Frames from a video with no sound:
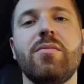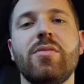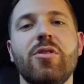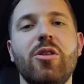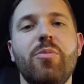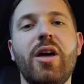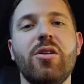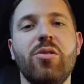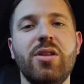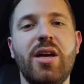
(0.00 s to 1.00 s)
So the bike
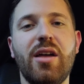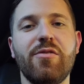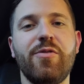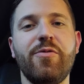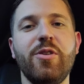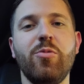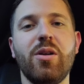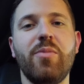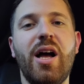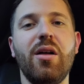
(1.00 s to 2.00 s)
only has
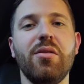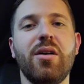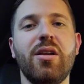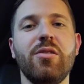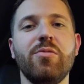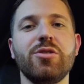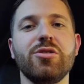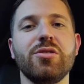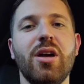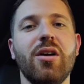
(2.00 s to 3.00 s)
51 miles on it, which
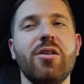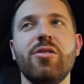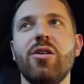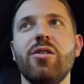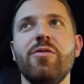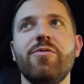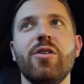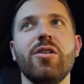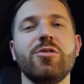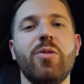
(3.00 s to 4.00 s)
is like unheard of
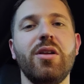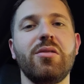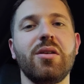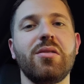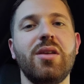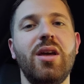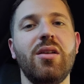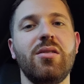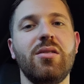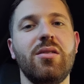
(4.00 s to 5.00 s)
for 2016